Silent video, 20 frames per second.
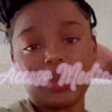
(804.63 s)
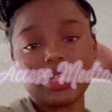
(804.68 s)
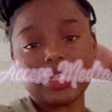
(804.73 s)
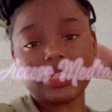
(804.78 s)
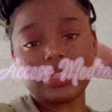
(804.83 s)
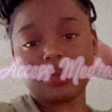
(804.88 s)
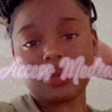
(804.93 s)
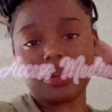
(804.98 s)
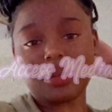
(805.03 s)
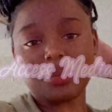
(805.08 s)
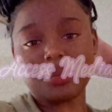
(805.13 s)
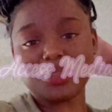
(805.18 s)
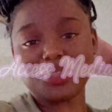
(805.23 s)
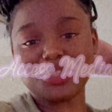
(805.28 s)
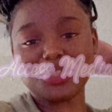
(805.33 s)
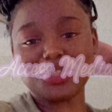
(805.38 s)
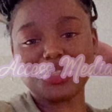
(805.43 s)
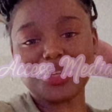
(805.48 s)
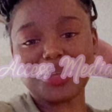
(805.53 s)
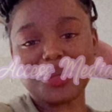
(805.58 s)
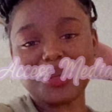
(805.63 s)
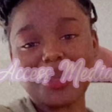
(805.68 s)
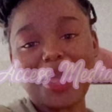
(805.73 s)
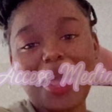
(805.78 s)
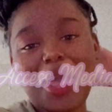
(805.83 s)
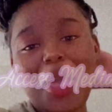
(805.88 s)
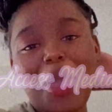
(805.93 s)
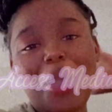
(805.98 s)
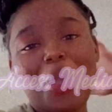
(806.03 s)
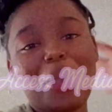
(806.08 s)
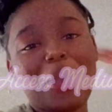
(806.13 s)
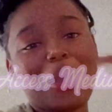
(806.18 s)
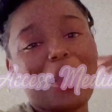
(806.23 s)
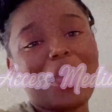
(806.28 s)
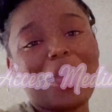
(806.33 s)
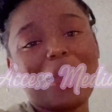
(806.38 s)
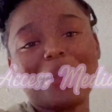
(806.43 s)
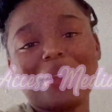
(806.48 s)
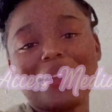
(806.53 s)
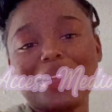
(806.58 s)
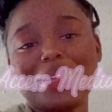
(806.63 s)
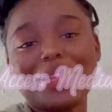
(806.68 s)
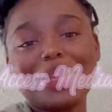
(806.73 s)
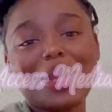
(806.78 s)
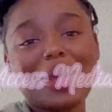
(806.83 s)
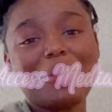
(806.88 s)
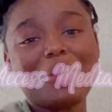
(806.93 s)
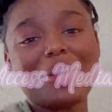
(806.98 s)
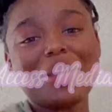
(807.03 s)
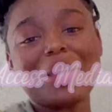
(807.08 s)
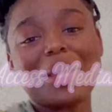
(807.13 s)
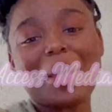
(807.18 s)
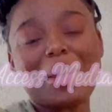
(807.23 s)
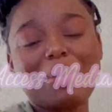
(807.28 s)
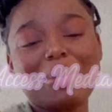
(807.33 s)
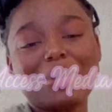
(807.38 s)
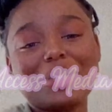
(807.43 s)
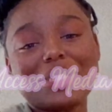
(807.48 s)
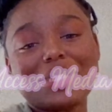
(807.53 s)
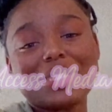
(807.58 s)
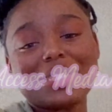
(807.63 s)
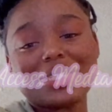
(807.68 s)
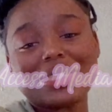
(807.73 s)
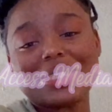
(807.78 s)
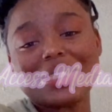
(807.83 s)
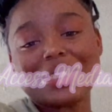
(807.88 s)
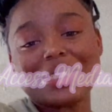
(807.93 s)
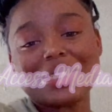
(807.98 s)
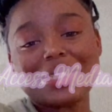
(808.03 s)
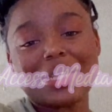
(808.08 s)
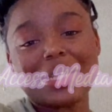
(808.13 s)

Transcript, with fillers: What is wrong with your nose? you know what? I'ma just